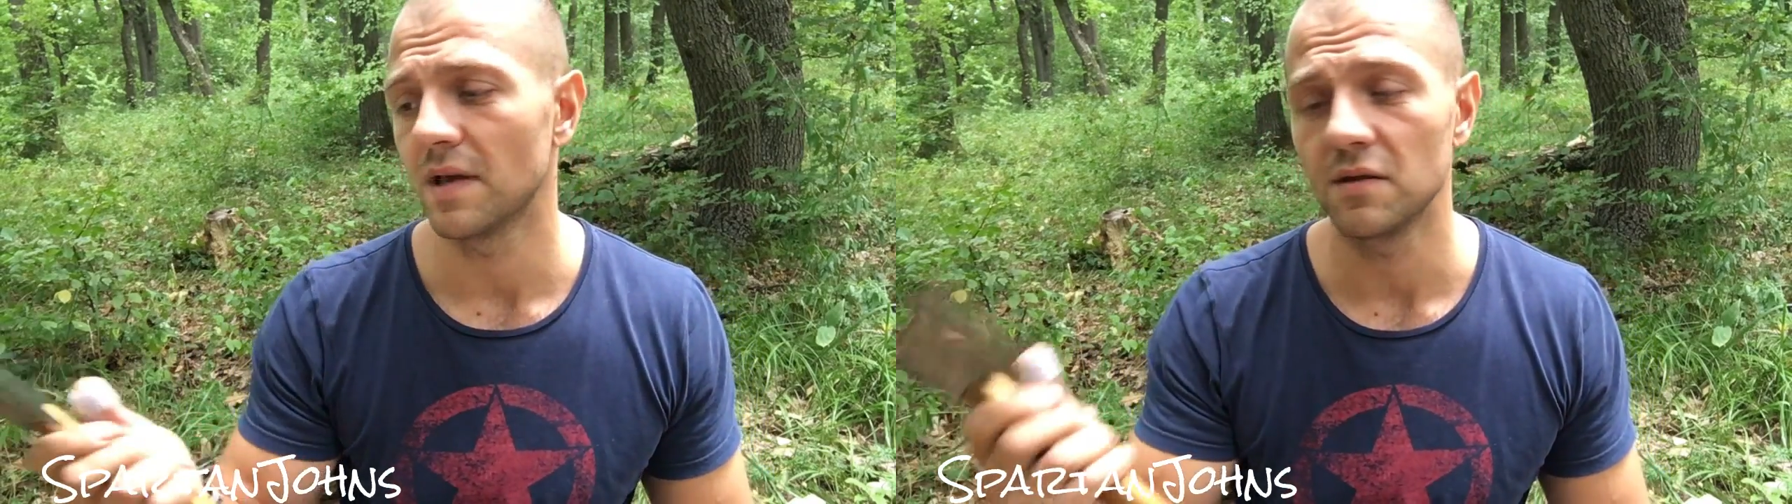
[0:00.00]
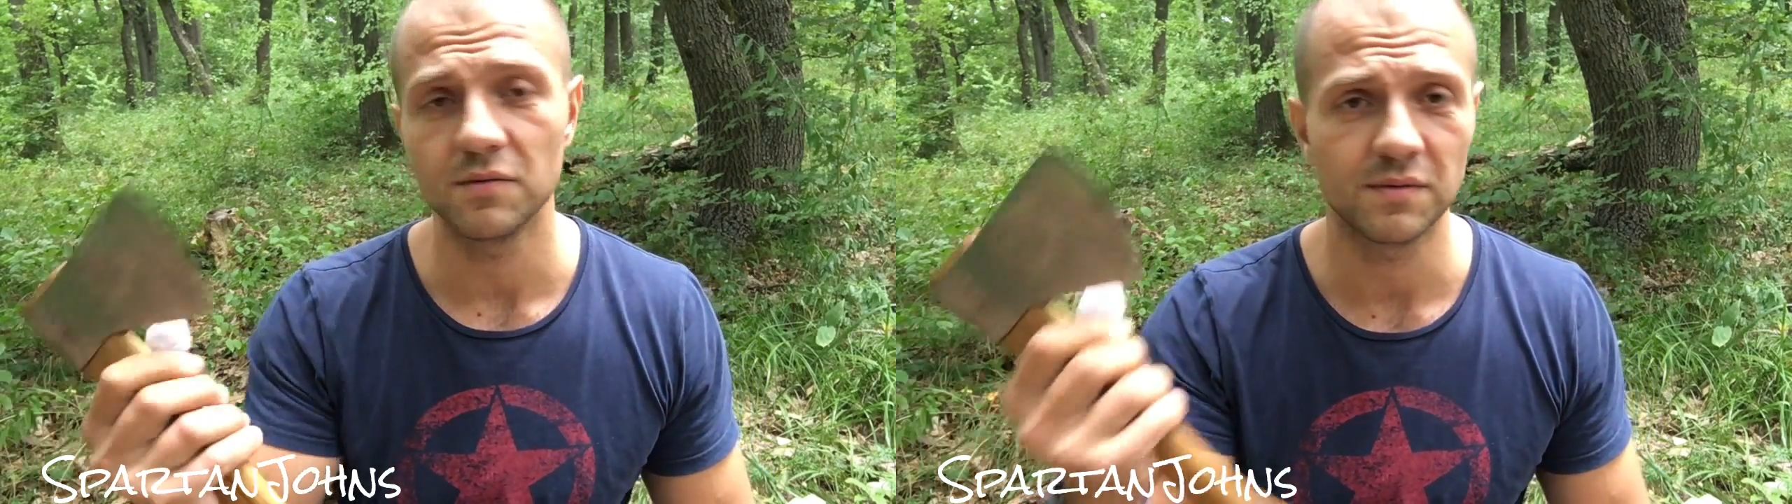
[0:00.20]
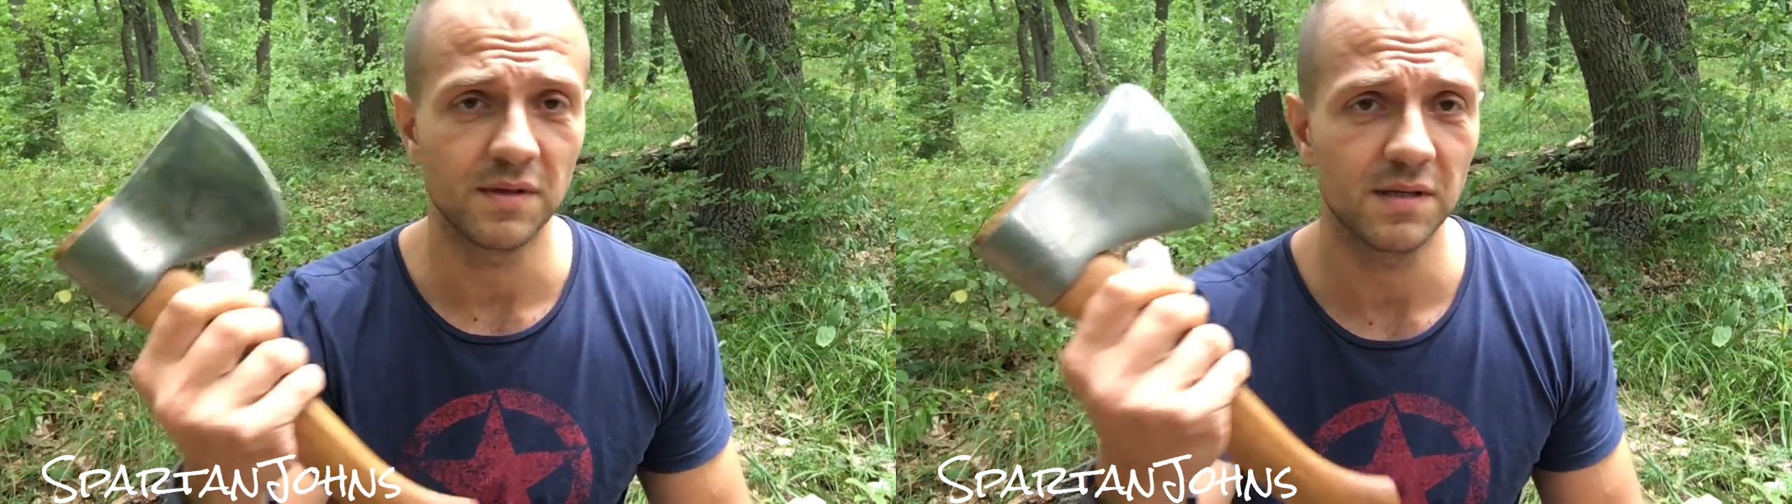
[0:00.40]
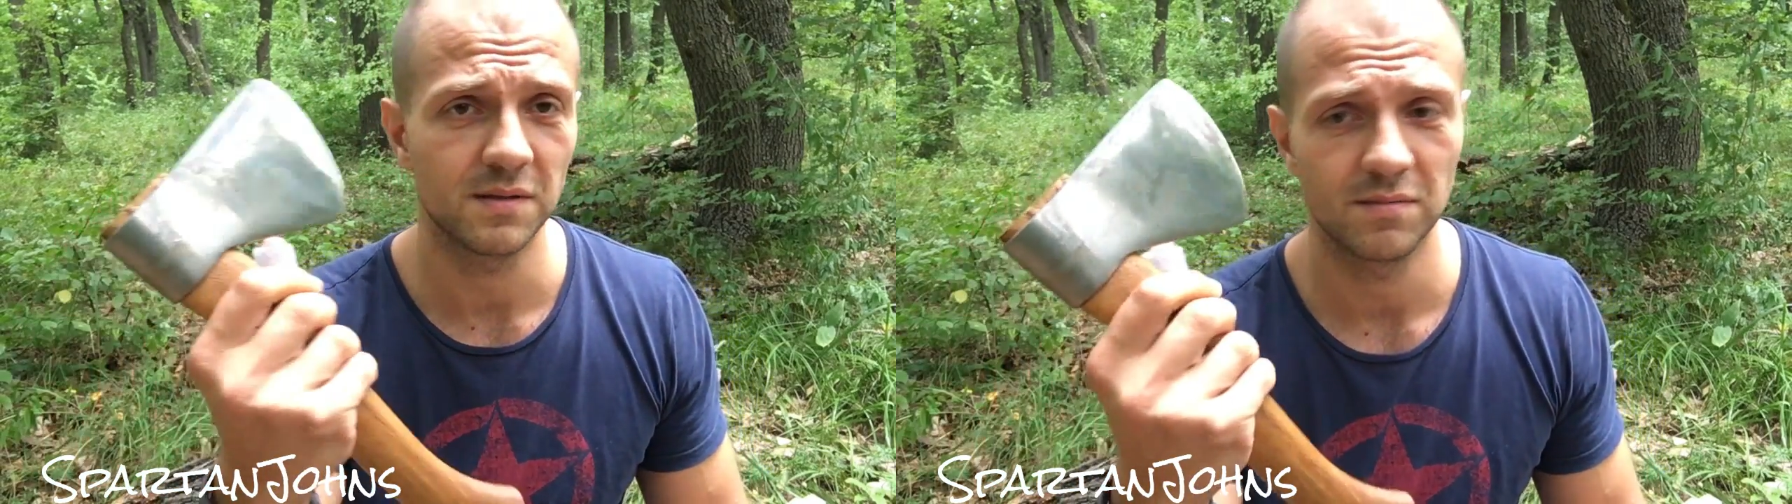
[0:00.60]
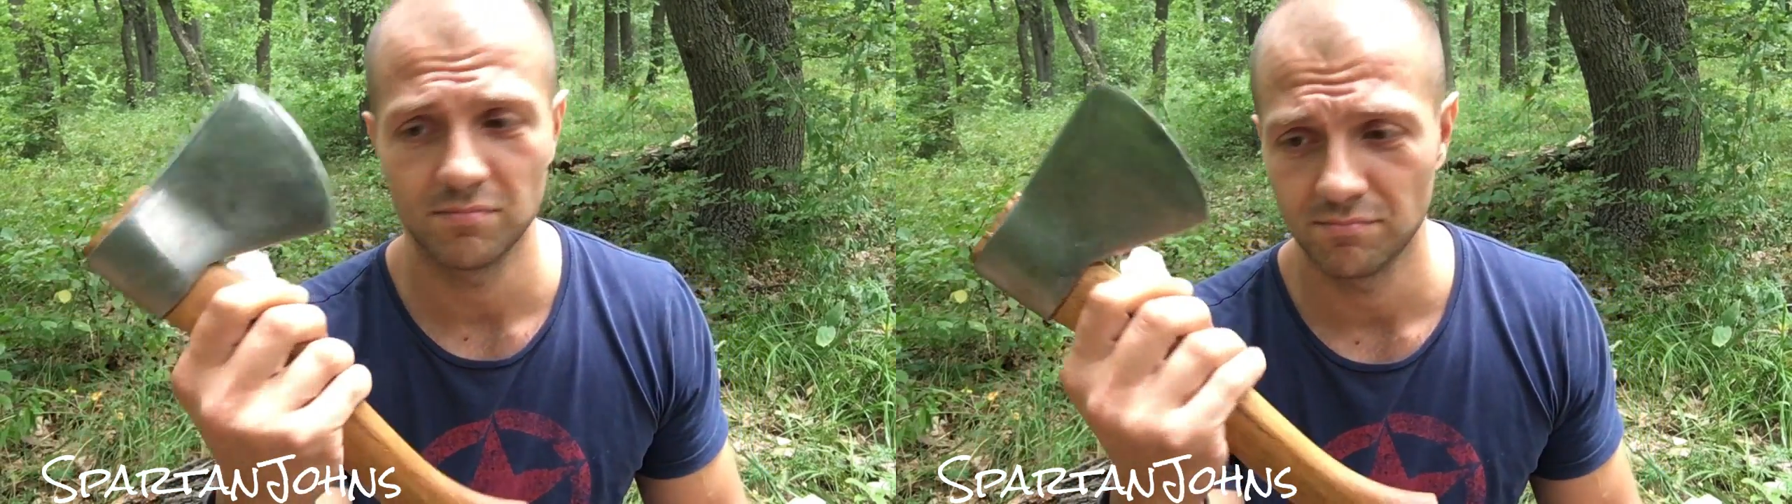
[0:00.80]
I used
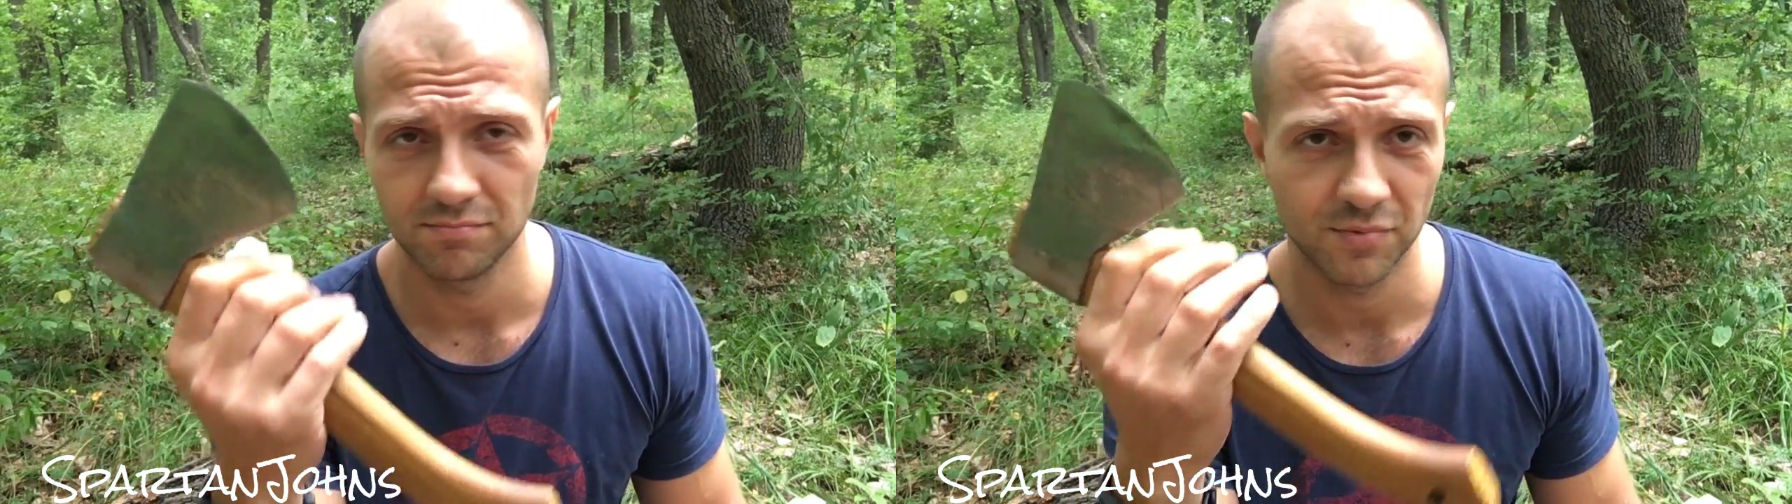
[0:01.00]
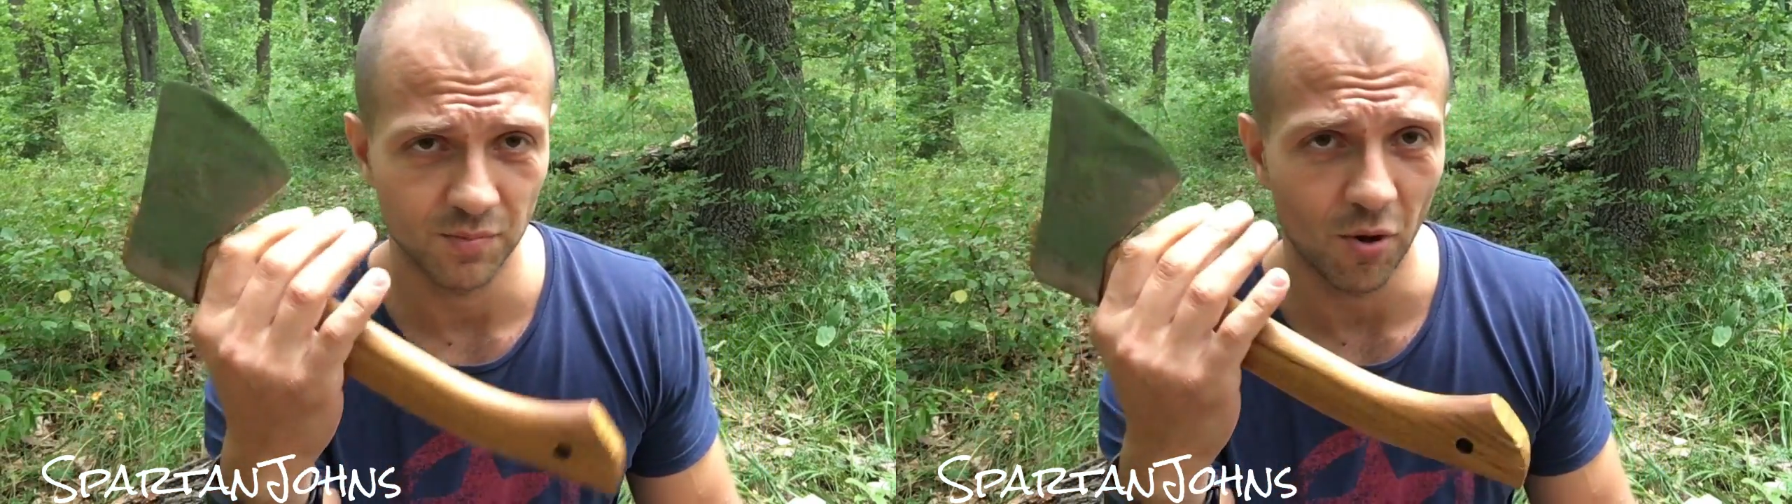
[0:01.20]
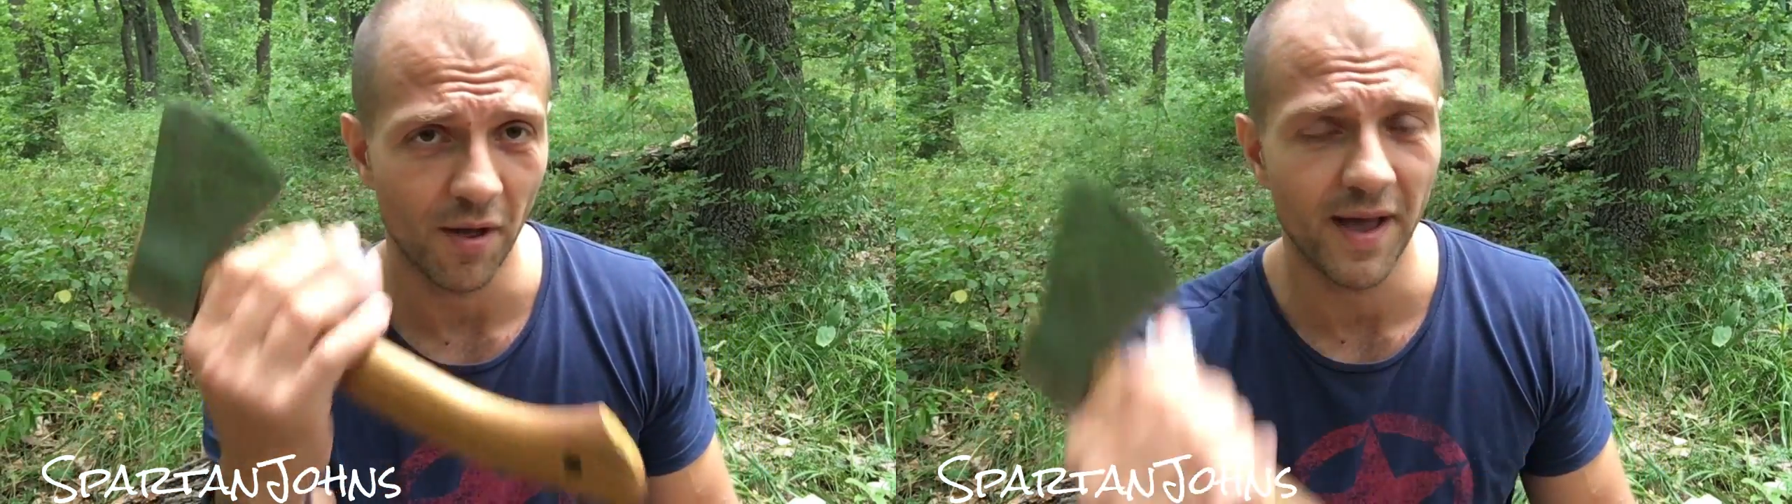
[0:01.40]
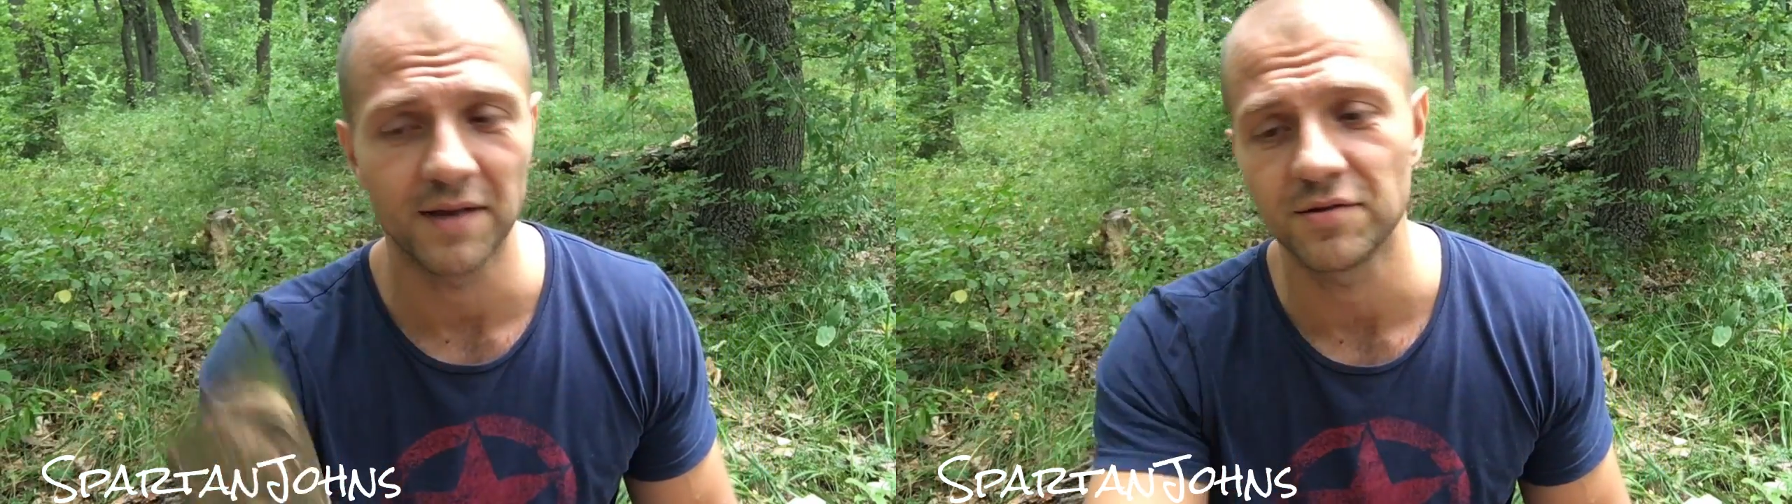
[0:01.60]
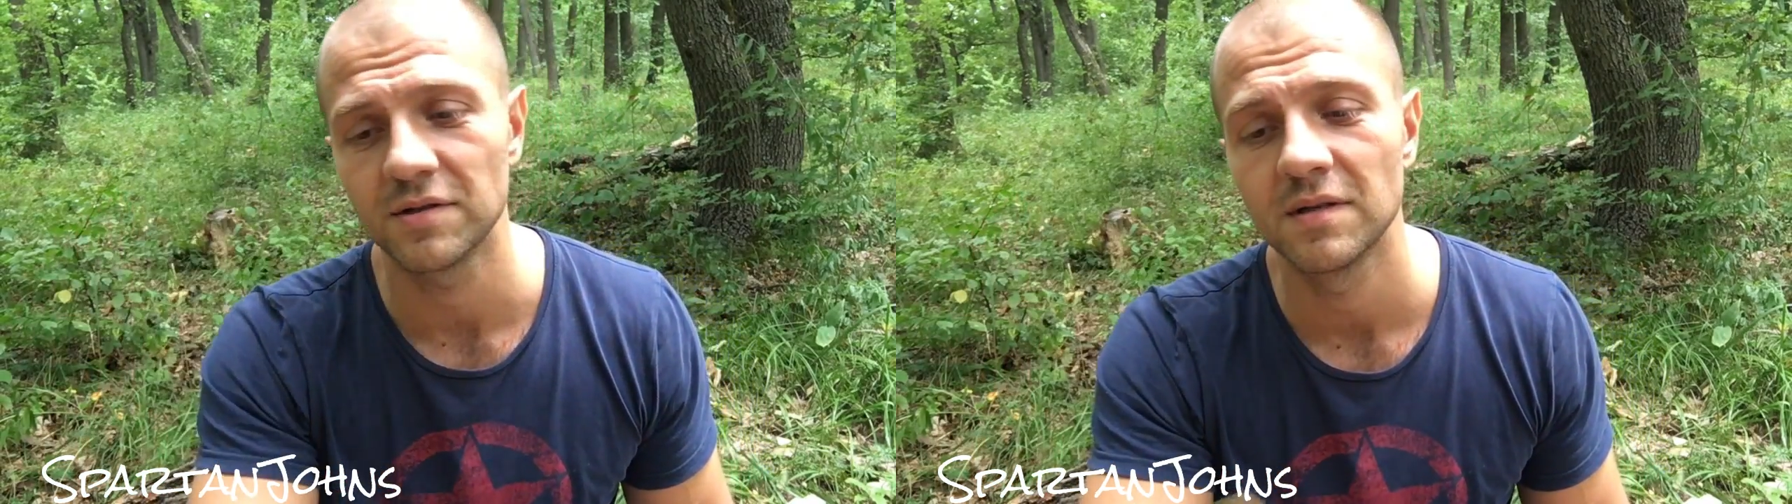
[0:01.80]
this small
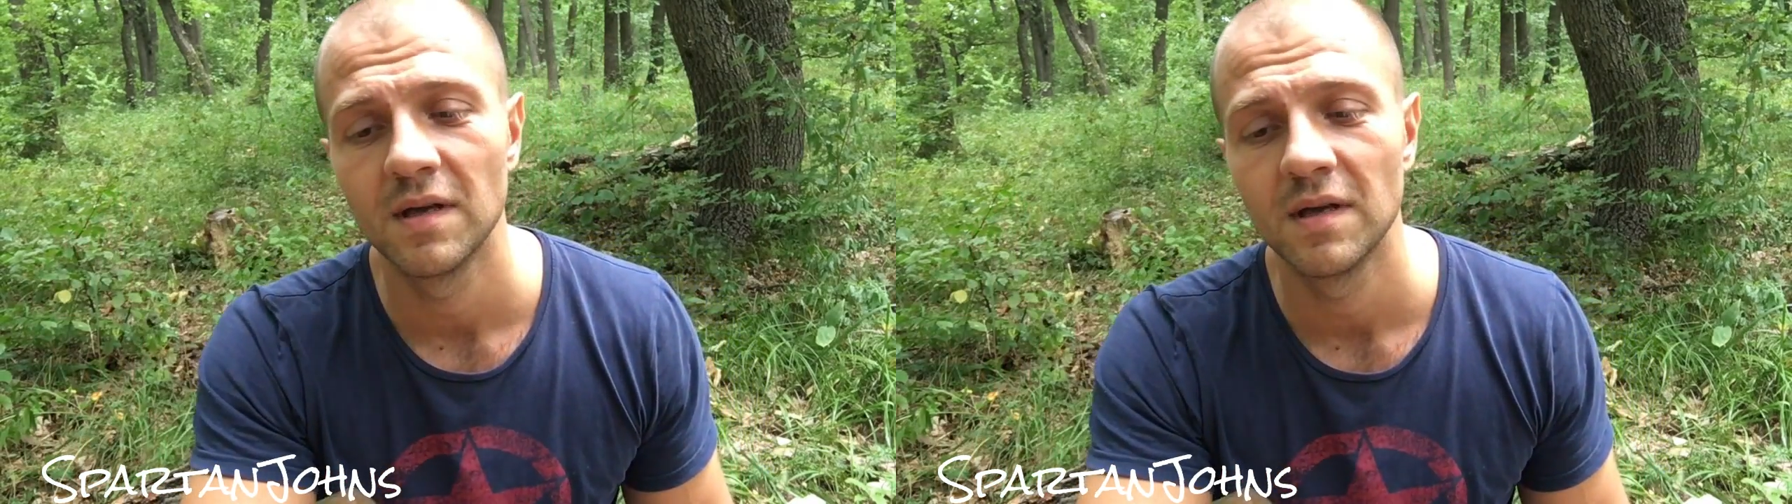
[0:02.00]
hatchet.